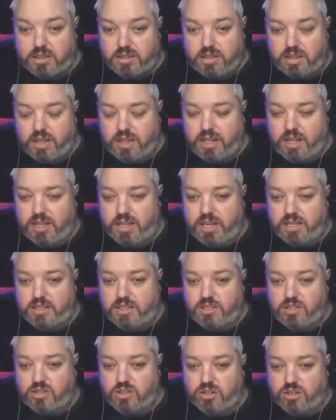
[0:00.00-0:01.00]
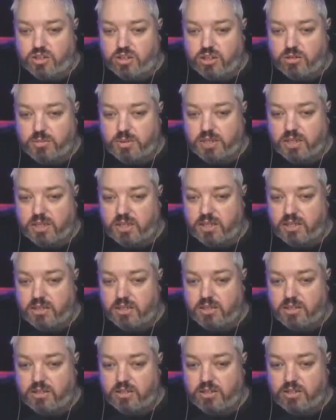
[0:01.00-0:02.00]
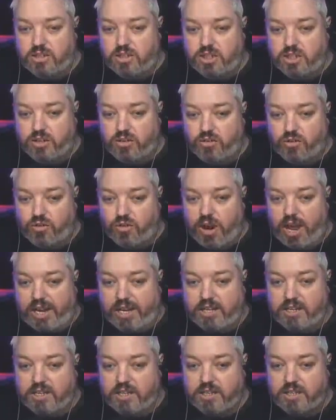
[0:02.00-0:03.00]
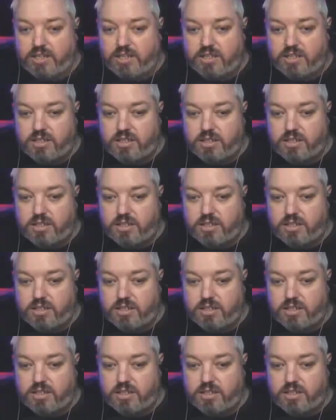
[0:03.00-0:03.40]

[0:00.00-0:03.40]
and then this is just going to be sheer rackness.